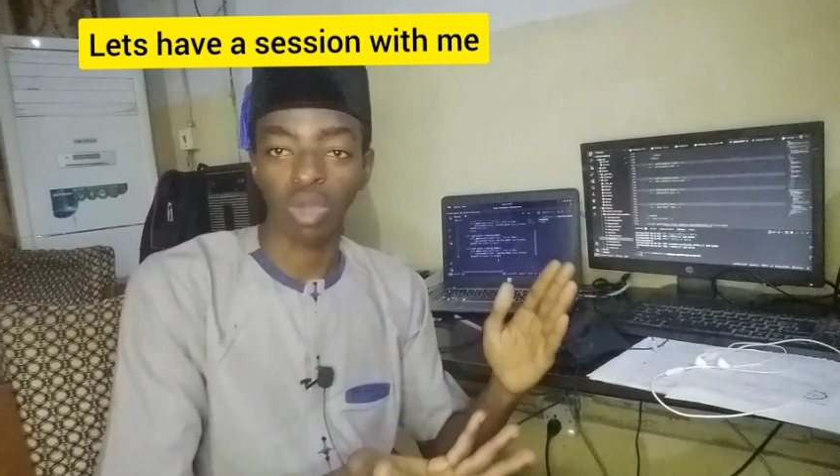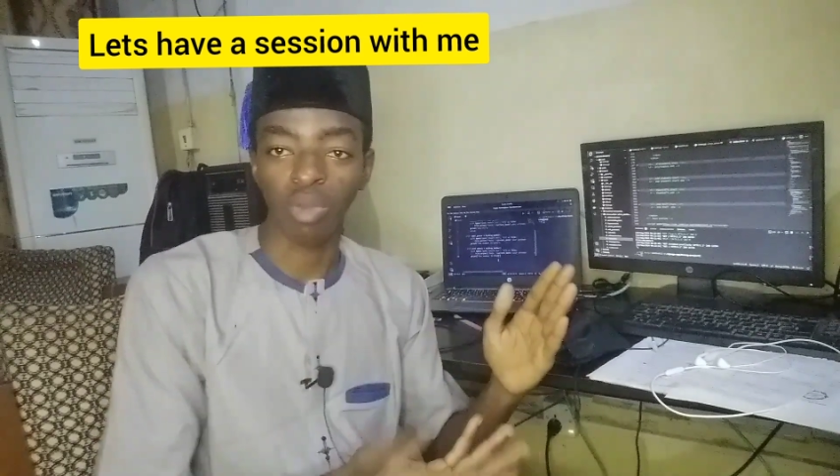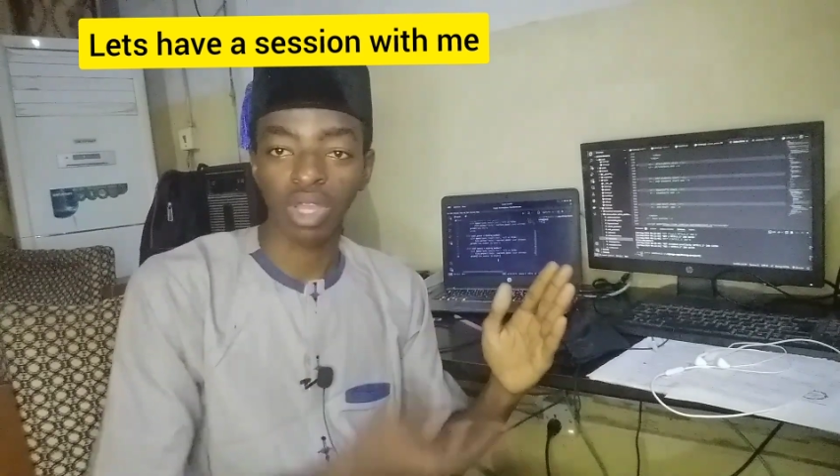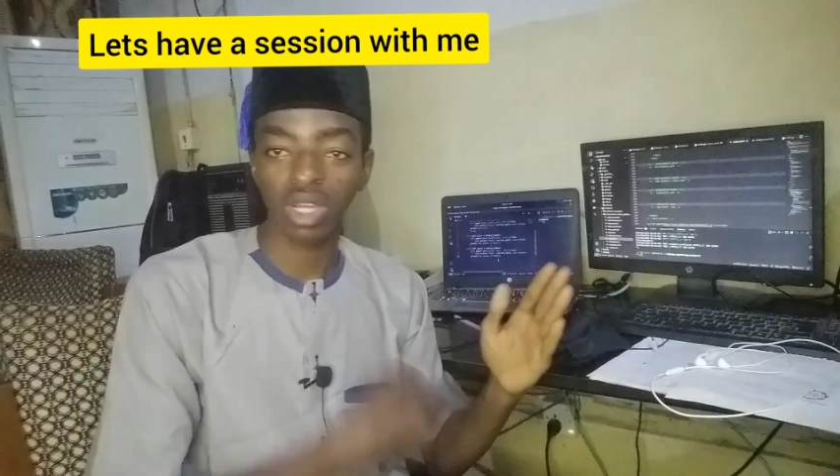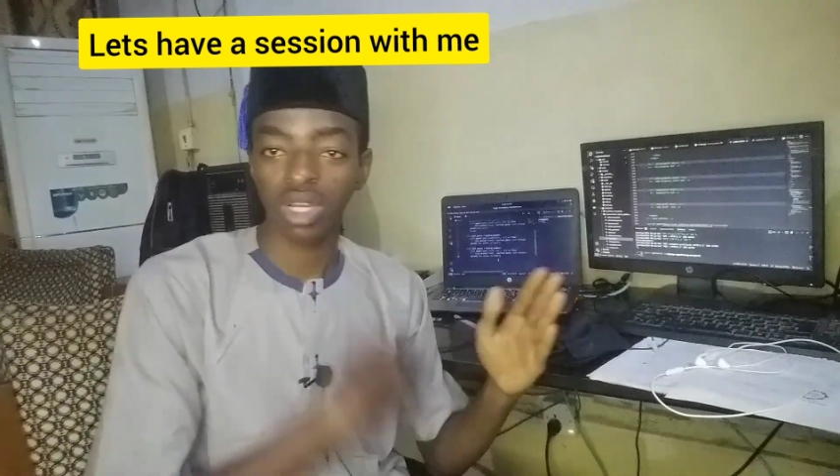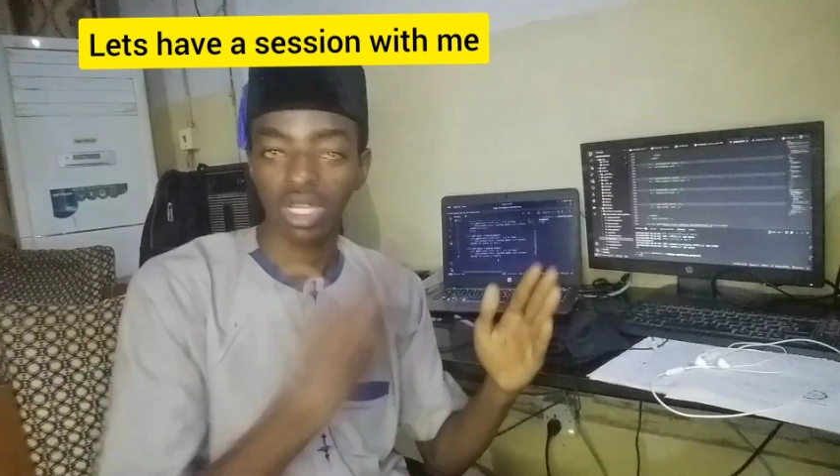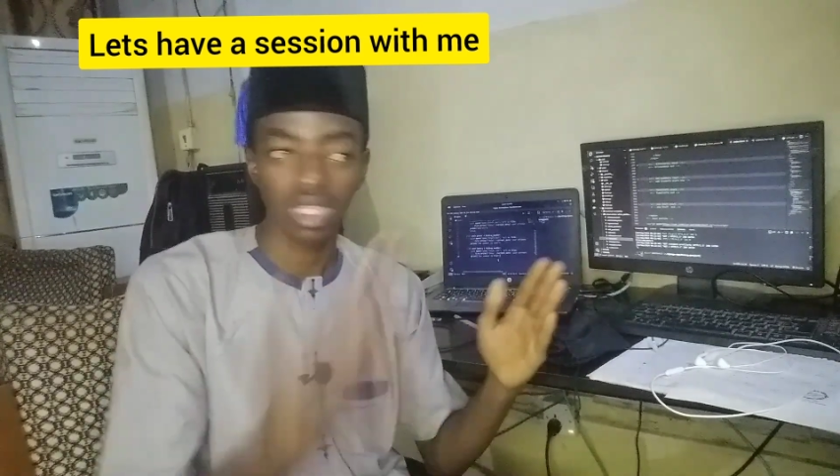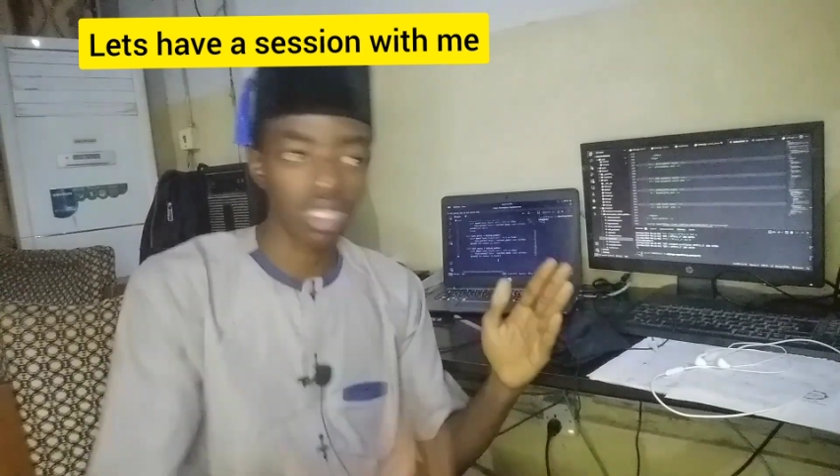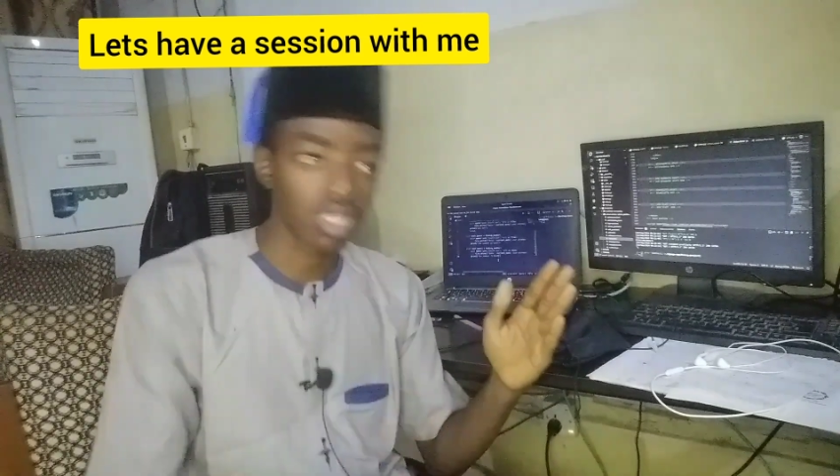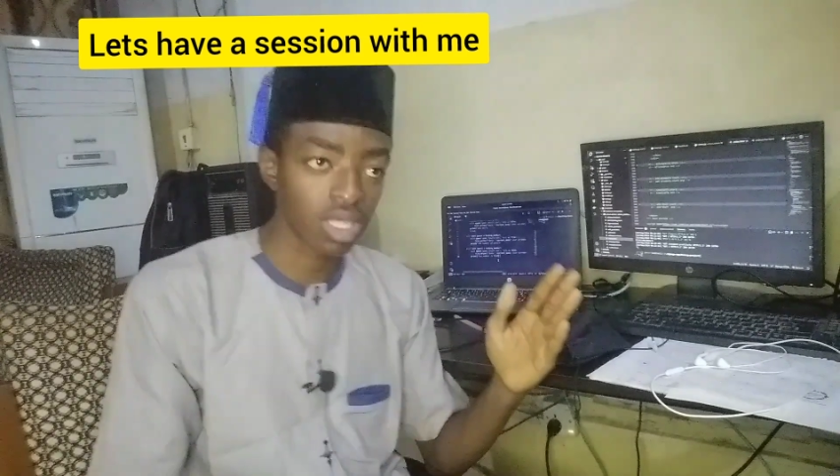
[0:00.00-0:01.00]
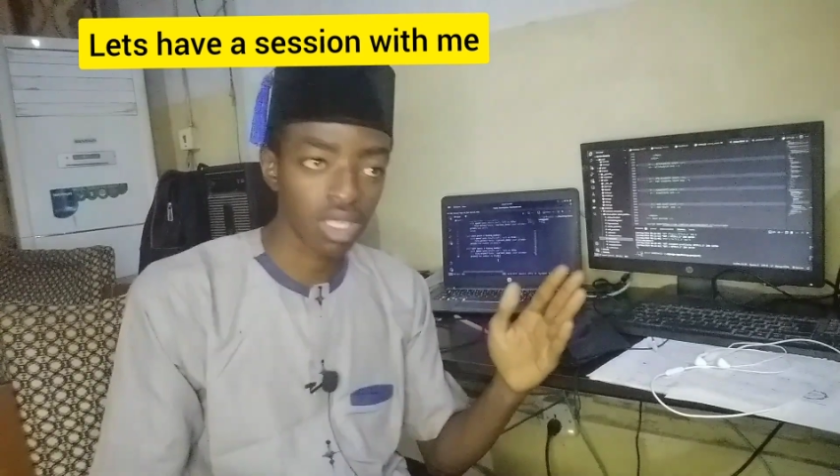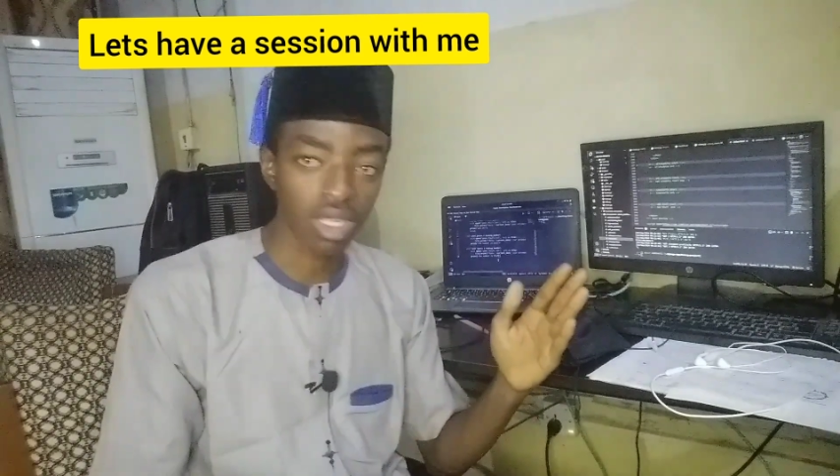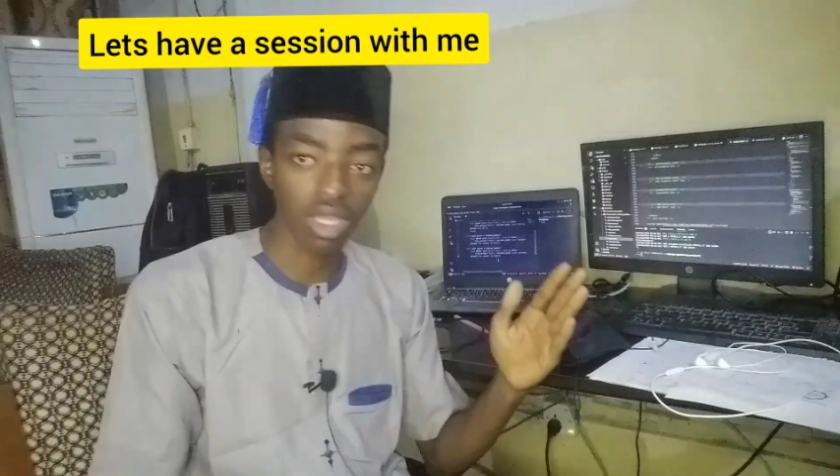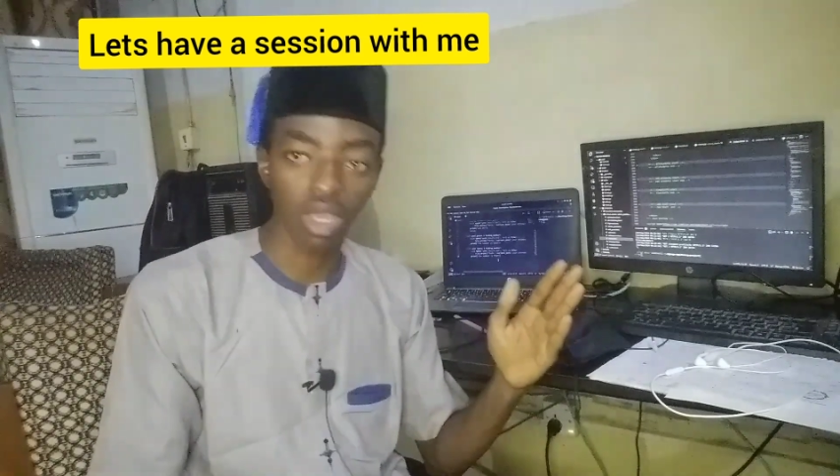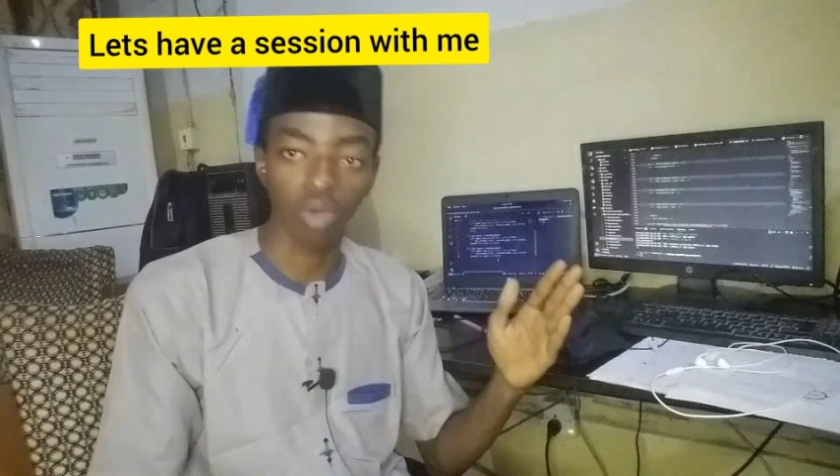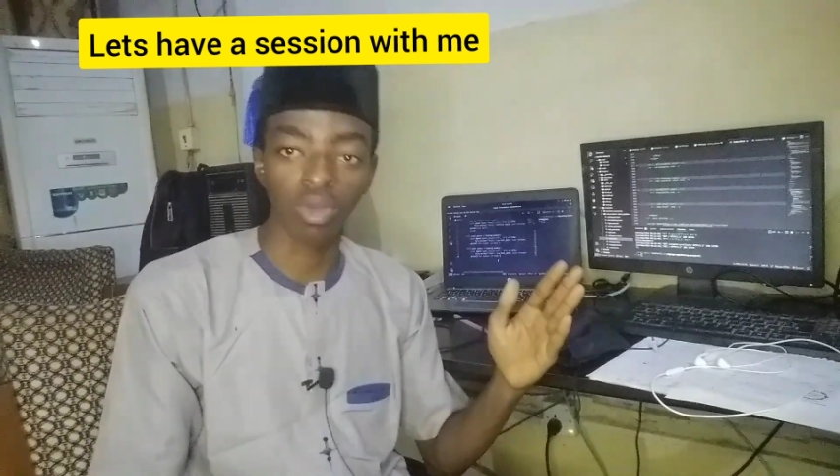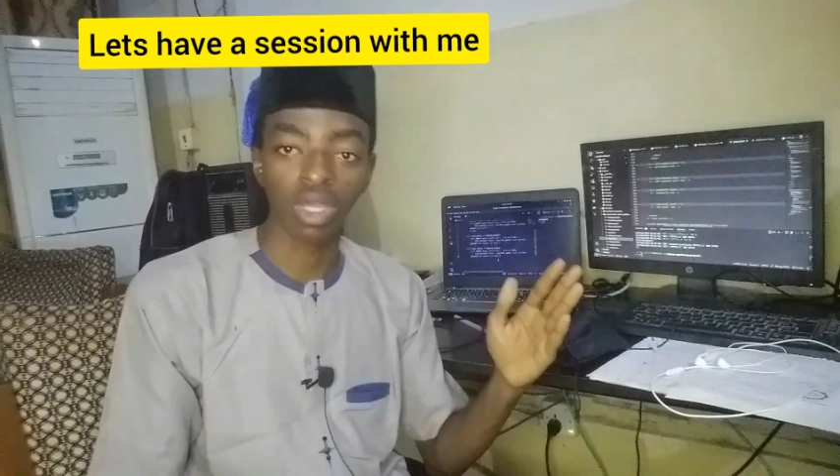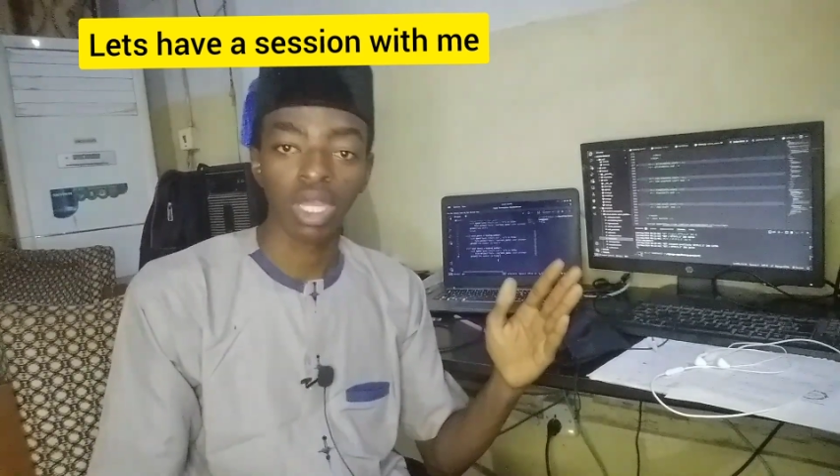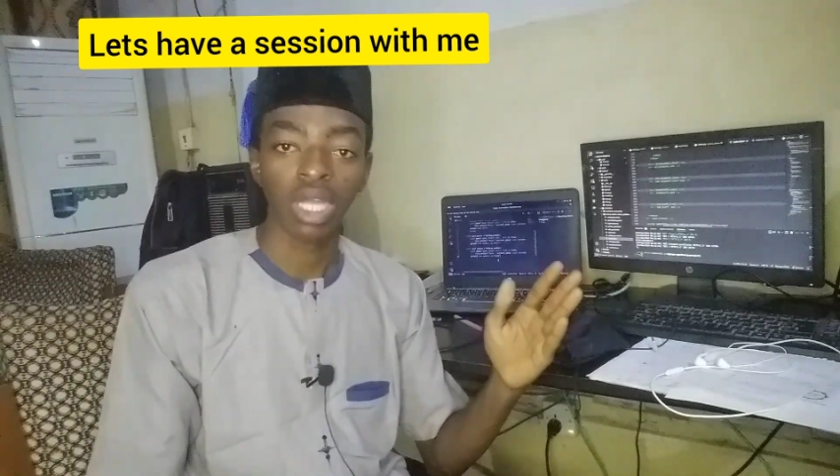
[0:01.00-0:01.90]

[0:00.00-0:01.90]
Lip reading: week, 3 a week.